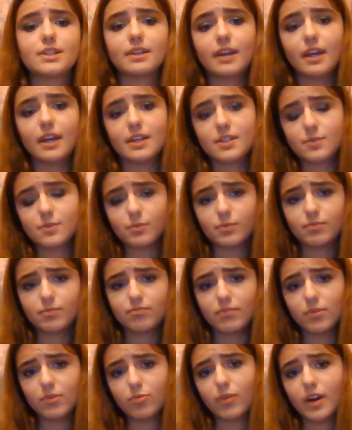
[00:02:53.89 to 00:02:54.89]
case
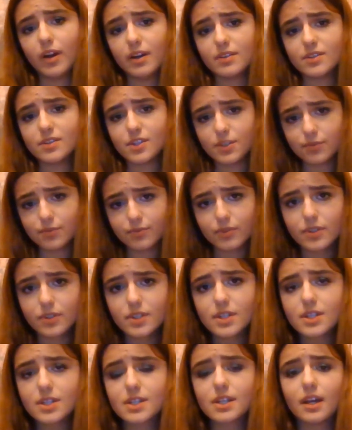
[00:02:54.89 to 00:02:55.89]
were
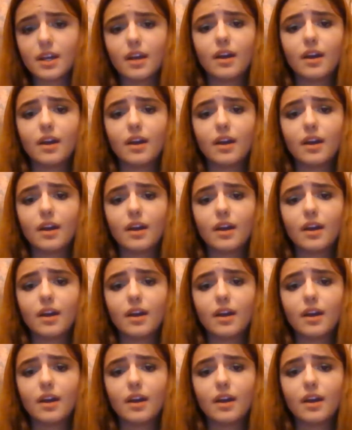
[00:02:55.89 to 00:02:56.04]
different,